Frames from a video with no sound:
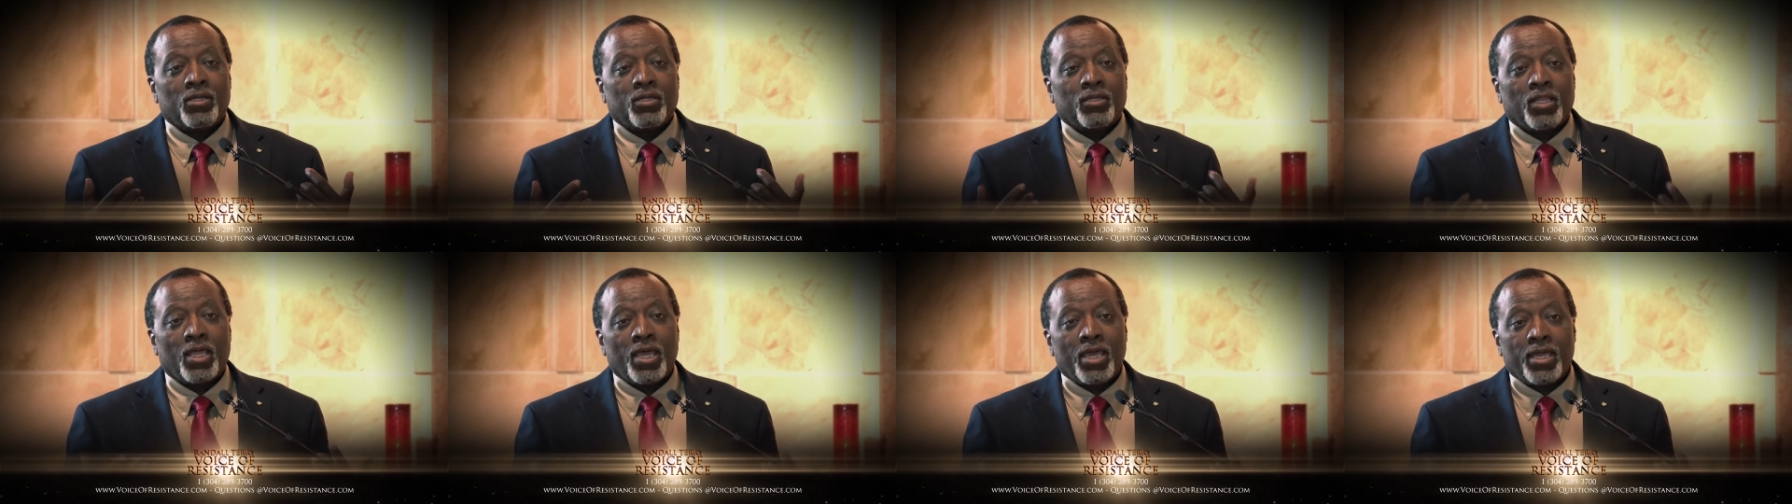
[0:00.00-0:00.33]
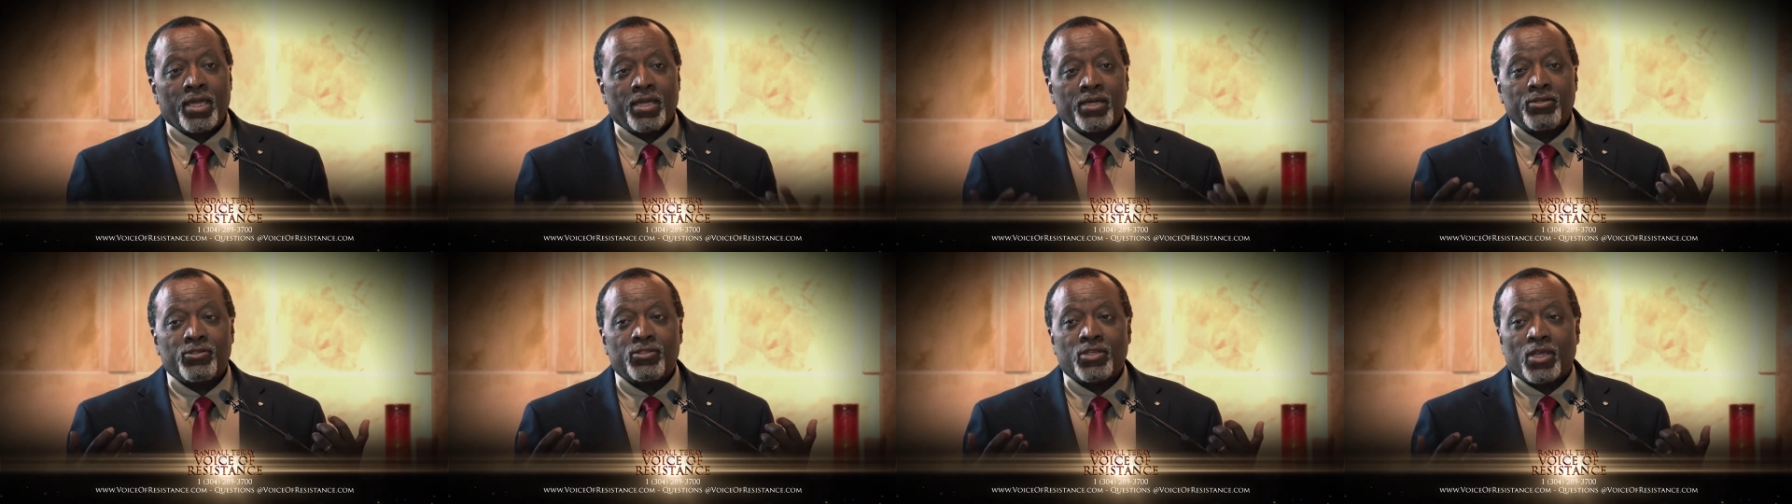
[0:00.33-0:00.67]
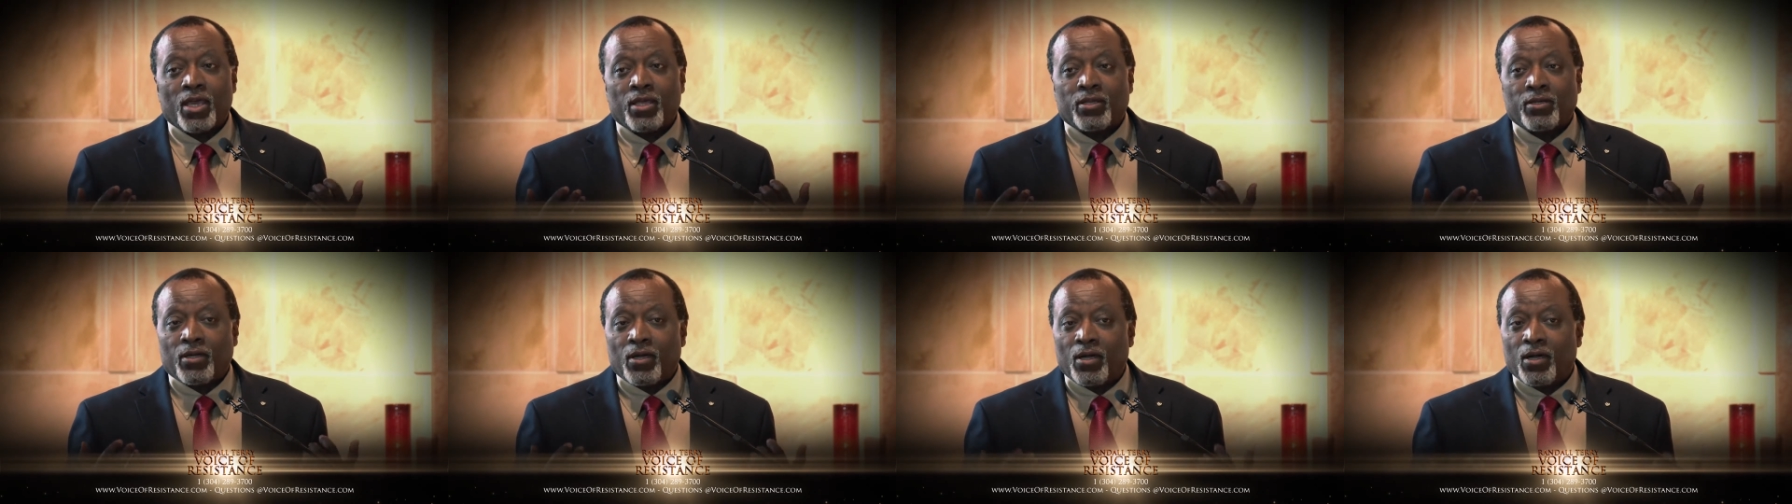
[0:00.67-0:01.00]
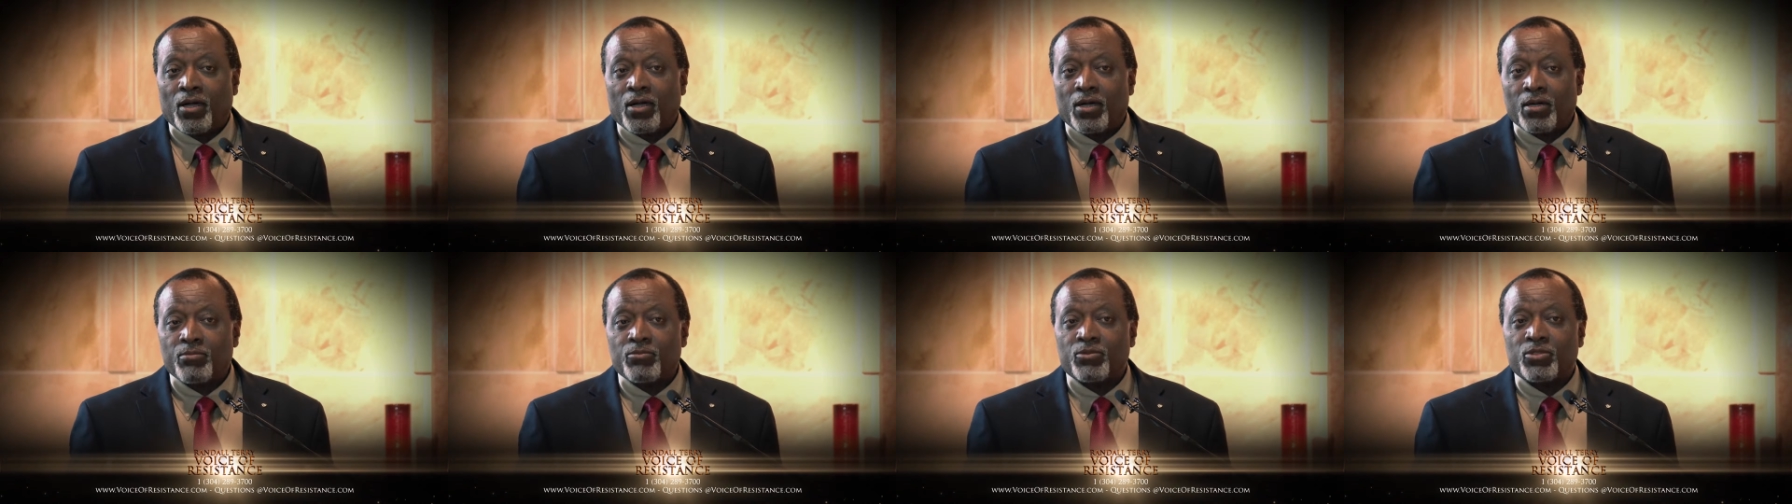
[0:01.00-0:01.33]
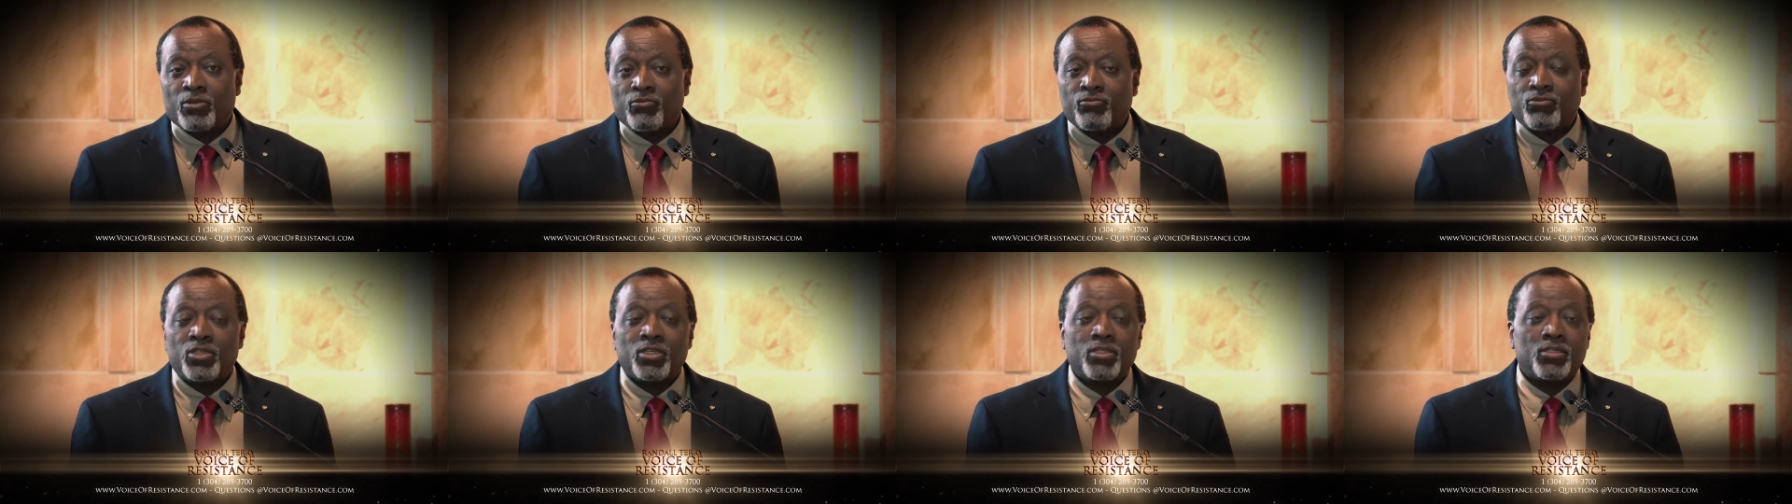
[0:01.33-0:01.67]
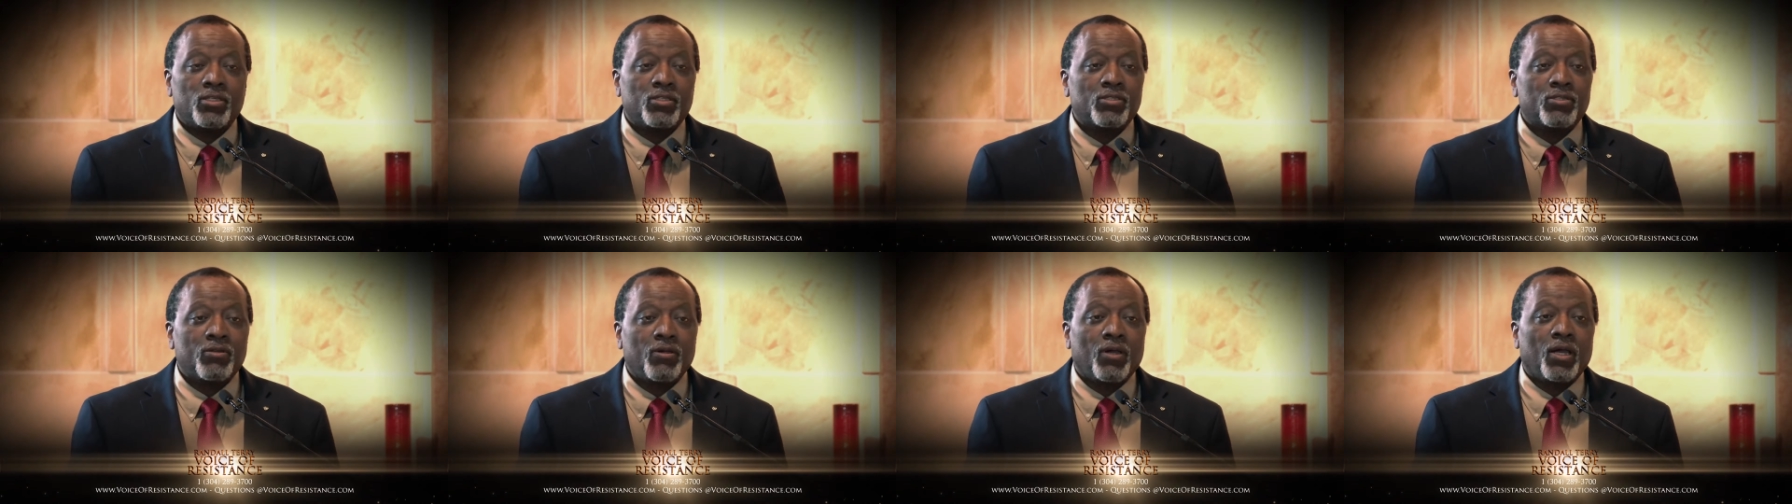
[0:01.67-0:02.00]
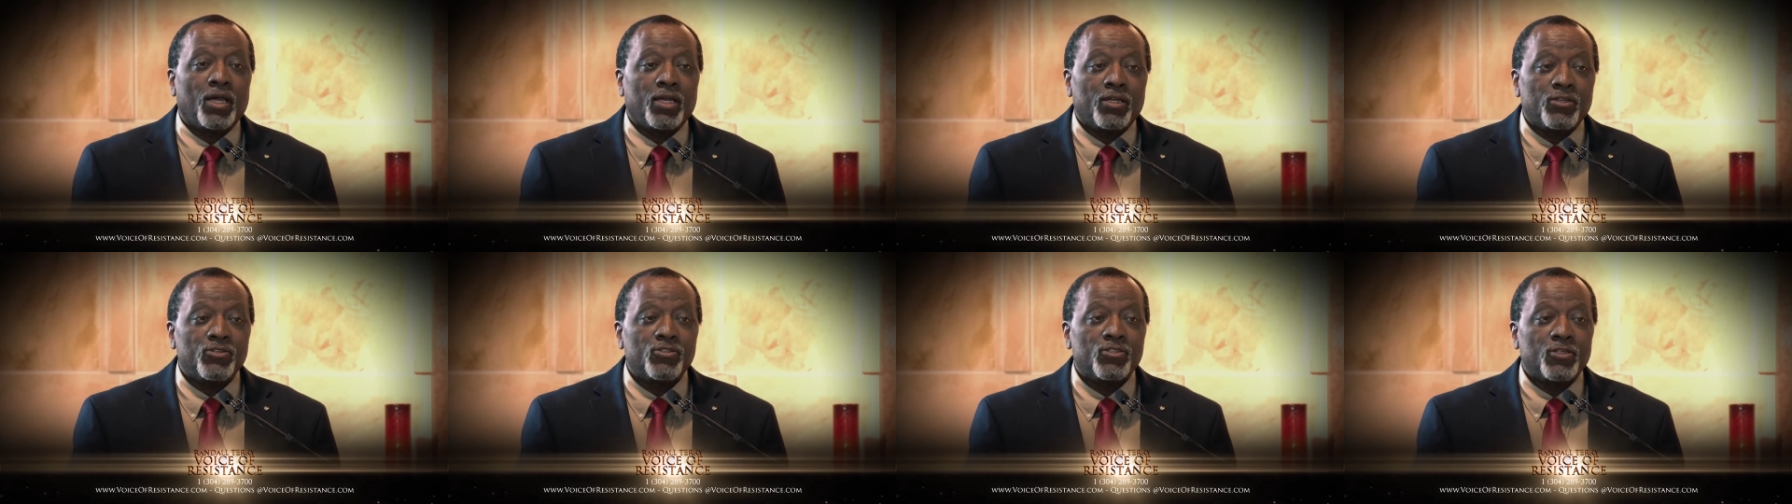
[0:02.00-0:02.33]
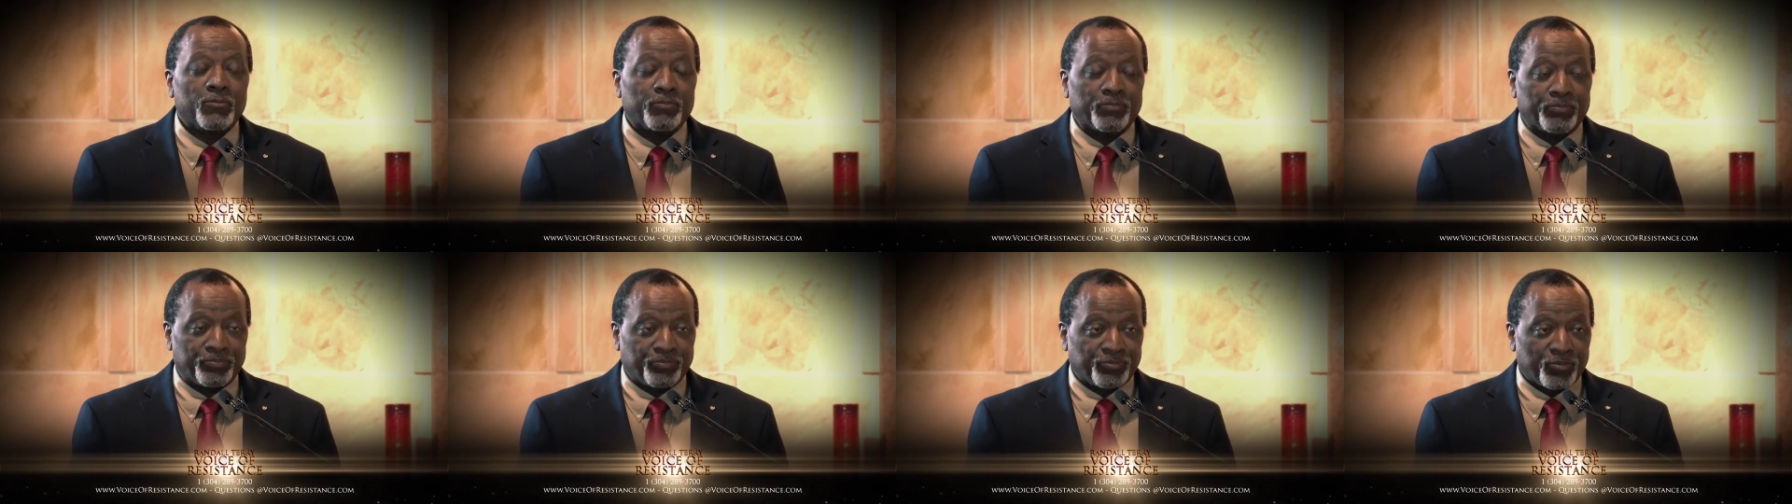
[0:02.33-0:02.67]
legs and arms of Jesus Christ